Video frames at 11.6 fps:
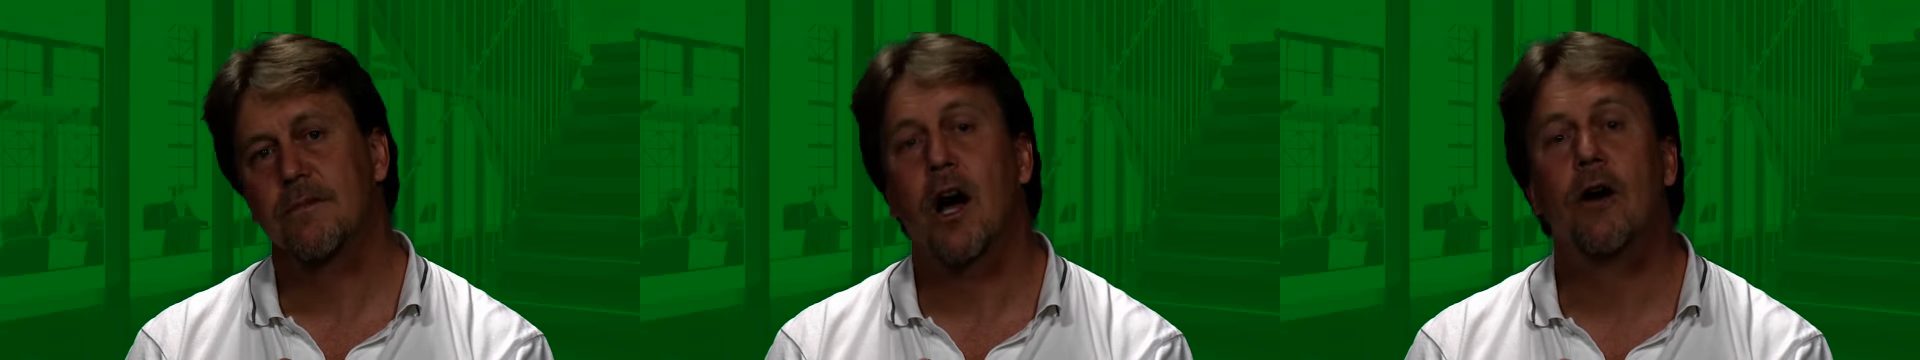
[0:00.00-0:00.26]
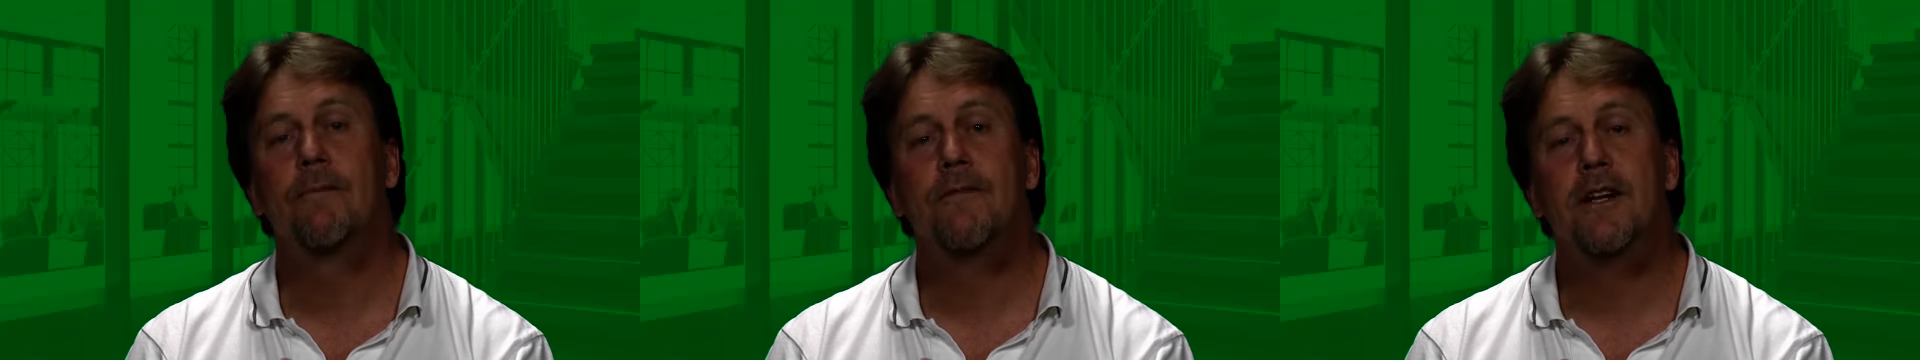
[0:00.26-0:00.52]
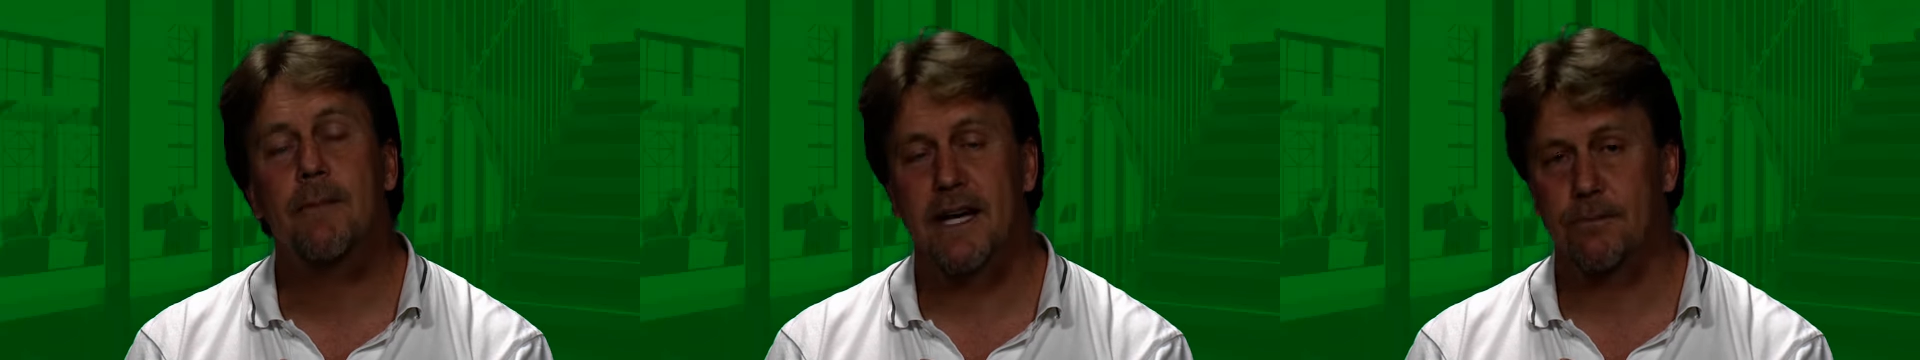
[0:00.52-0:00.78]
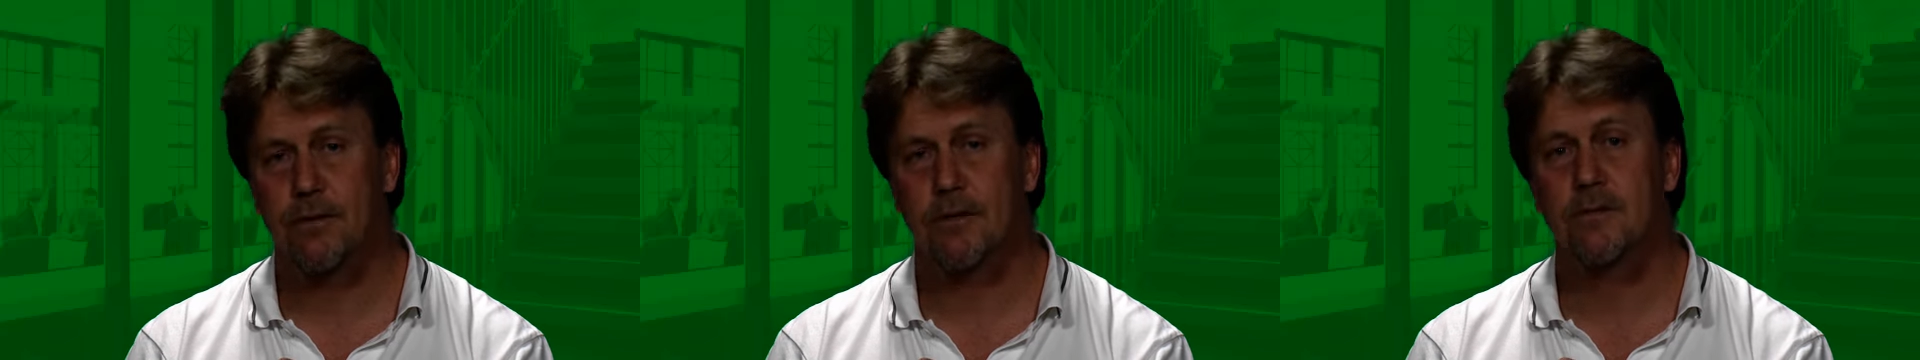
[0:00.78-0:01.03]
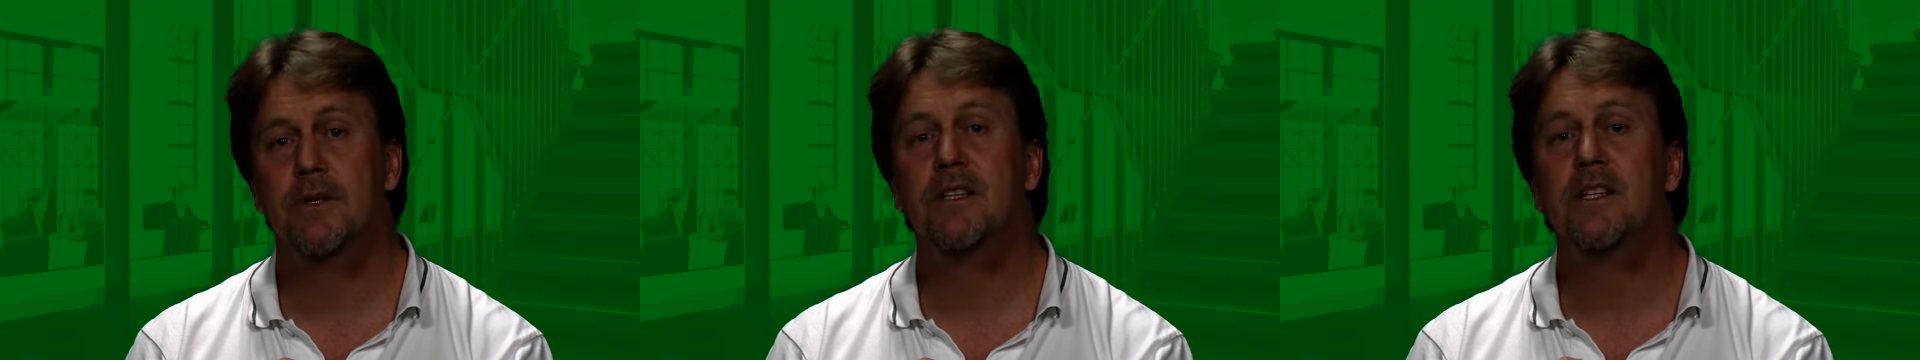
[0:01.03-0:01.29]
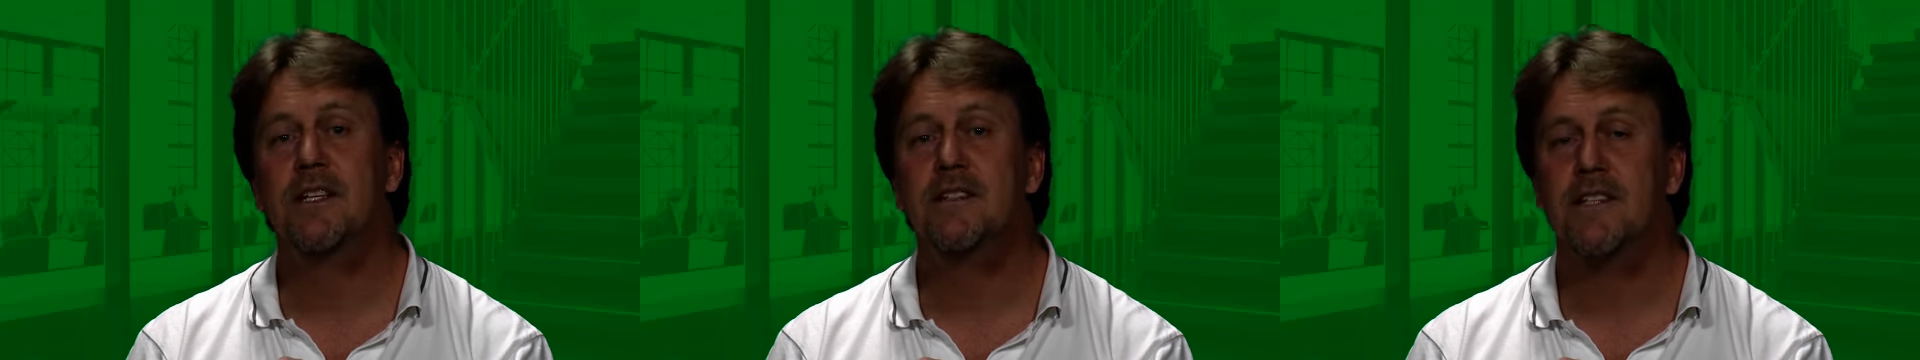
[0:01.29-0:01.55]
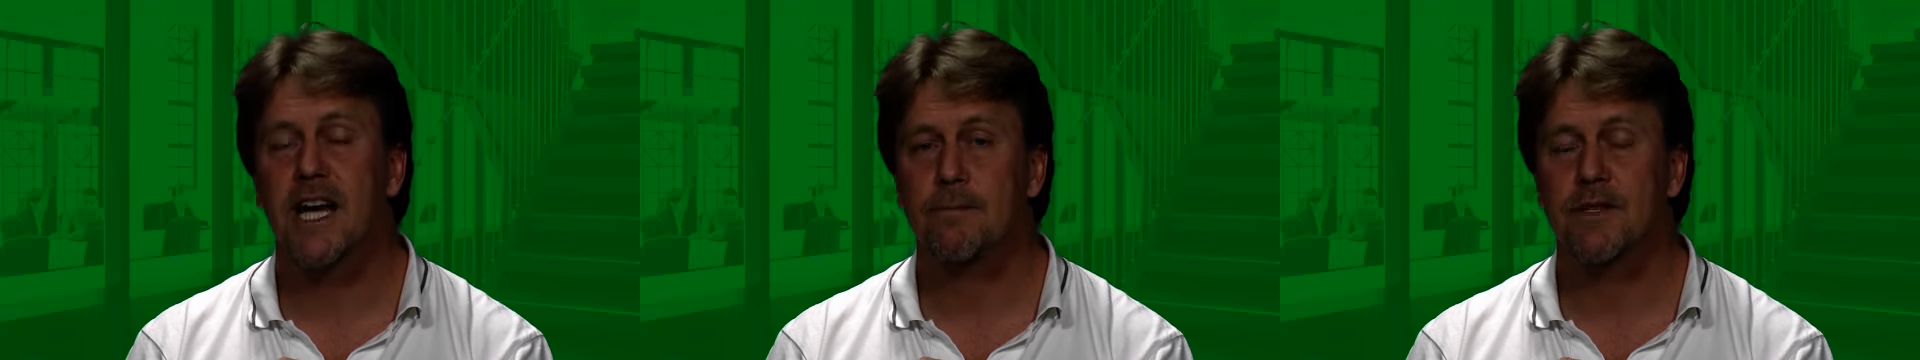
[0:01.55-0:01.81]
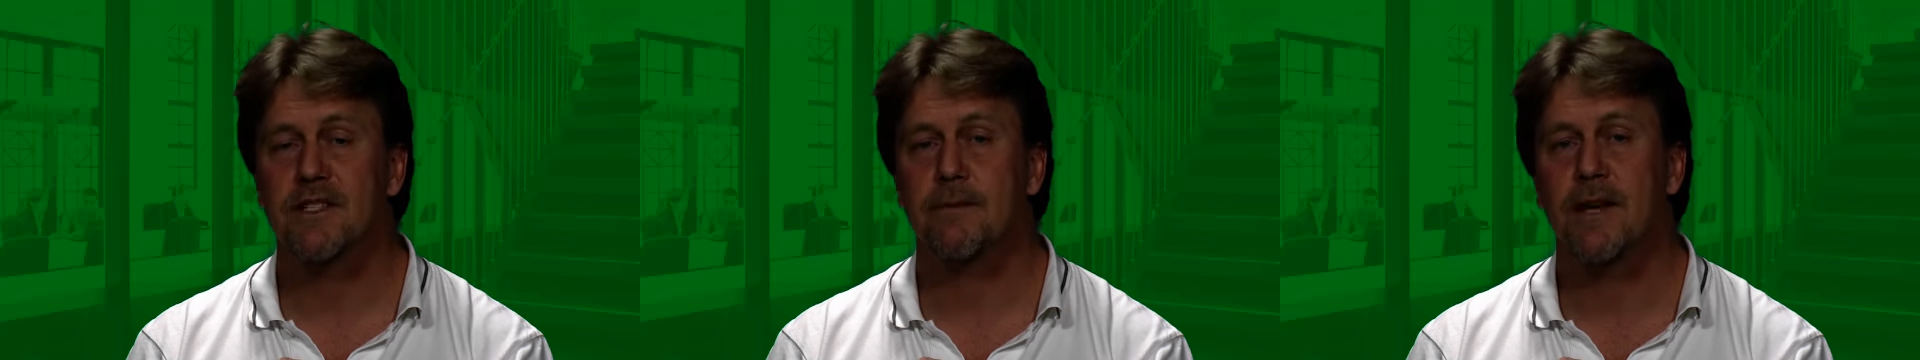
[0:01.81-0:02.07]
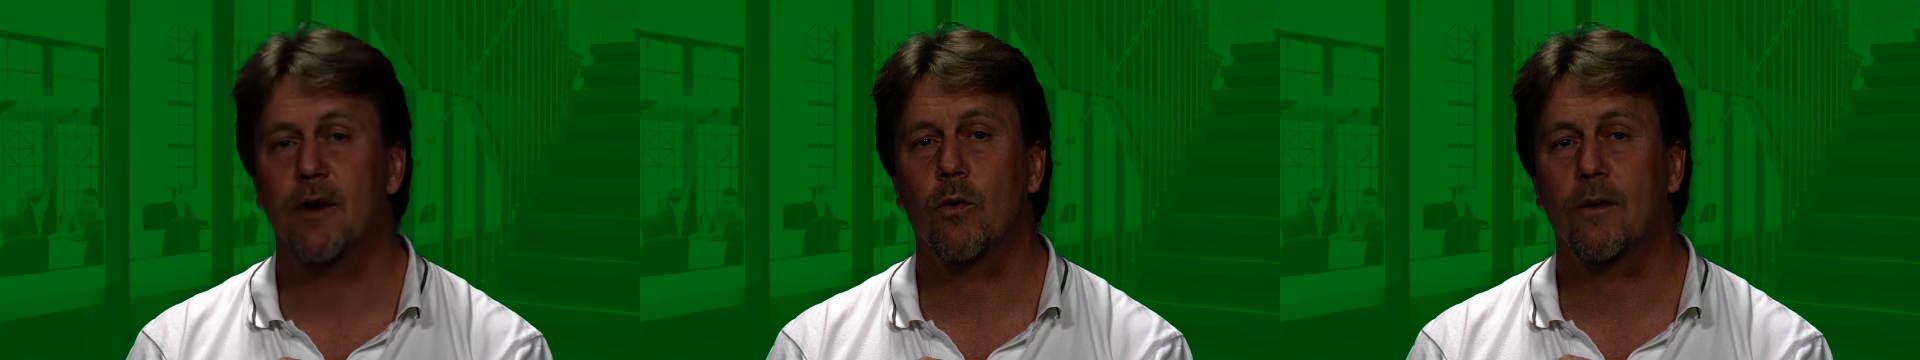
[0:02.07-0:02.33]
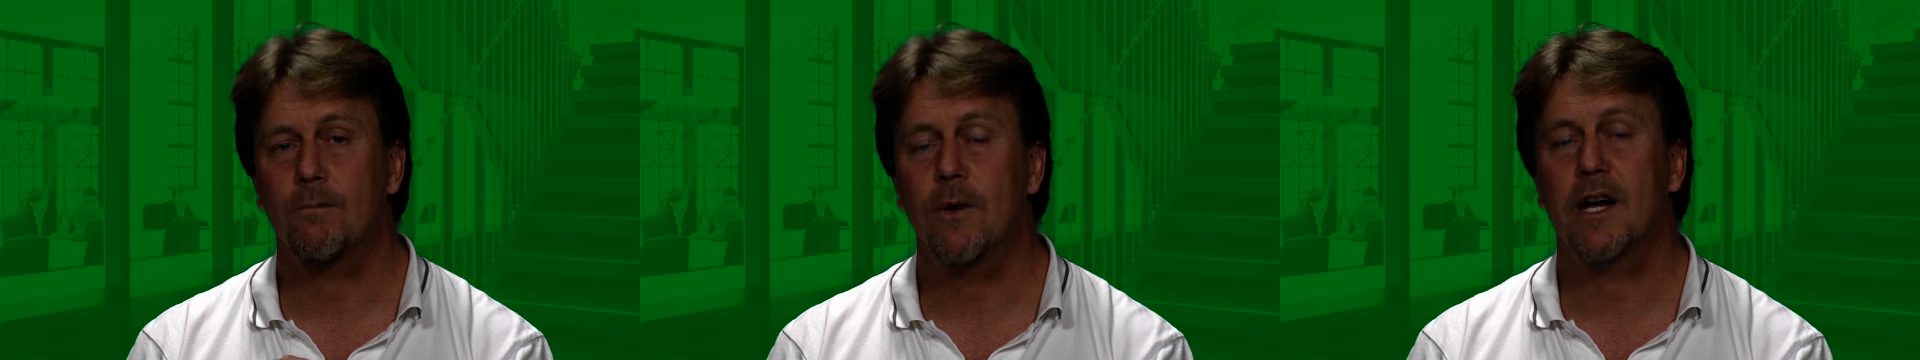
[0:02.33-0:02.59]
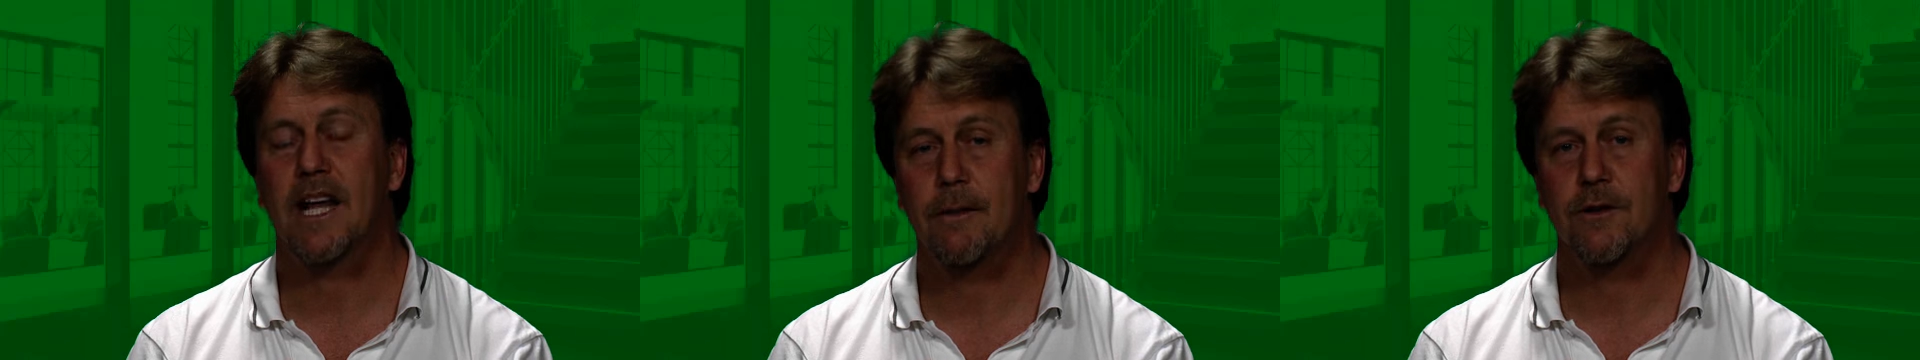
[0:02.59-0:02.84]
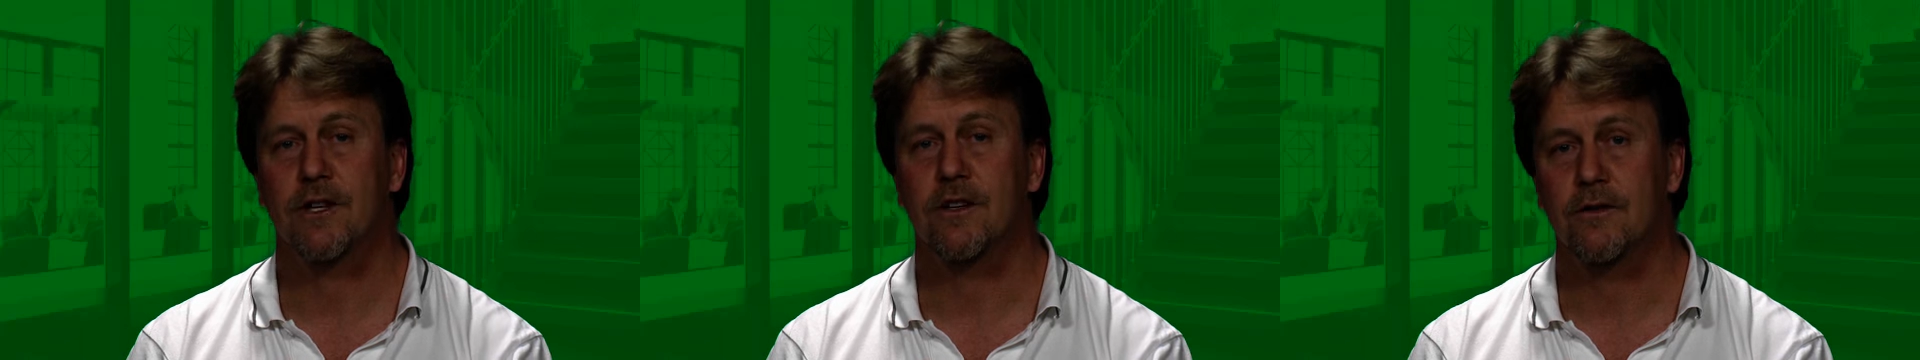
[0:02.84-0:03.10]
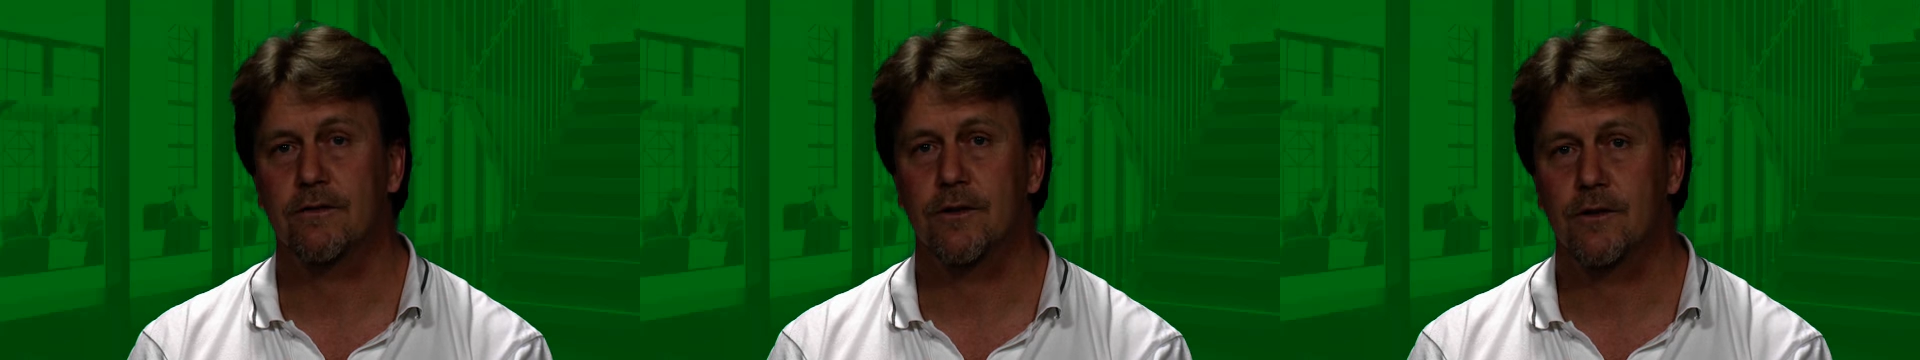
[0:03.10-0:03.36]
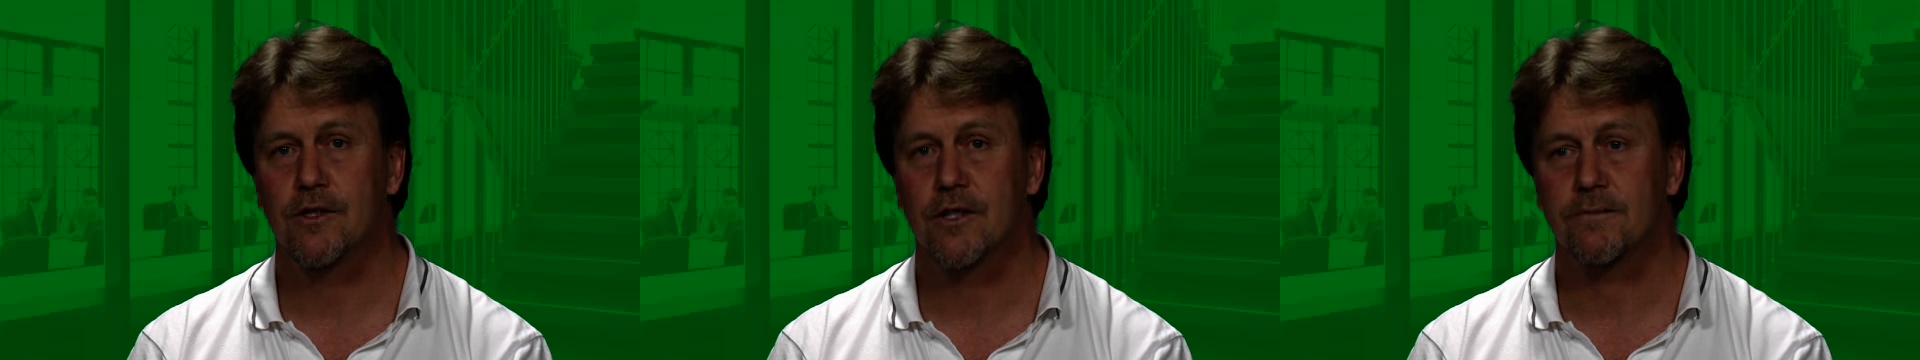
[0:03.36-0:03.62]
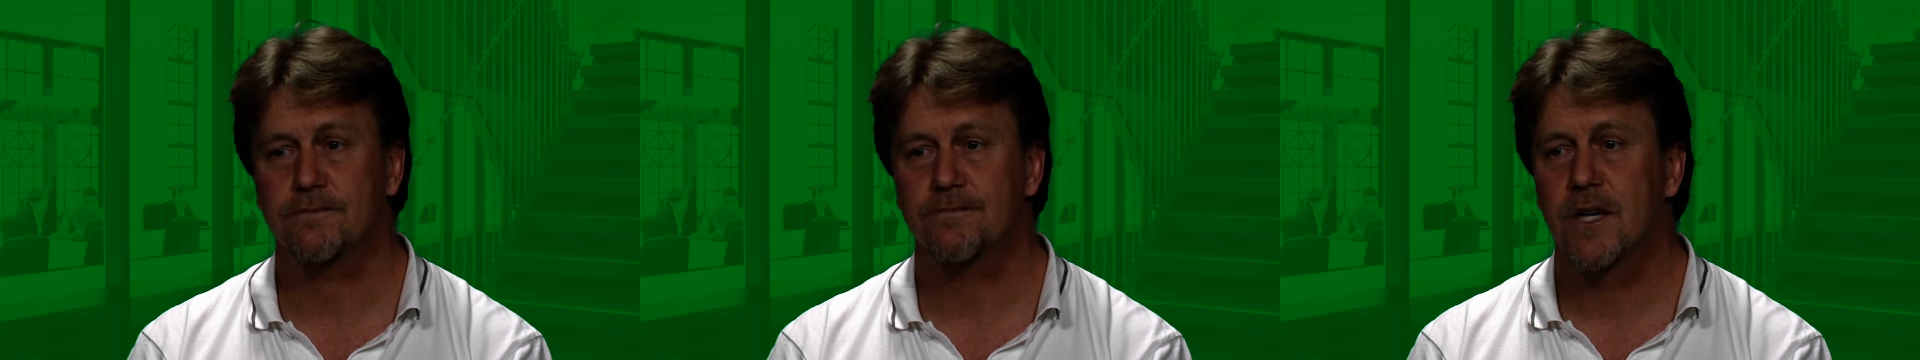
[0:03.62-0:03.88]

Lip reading: hopefully make probability statements about what might happen in the future.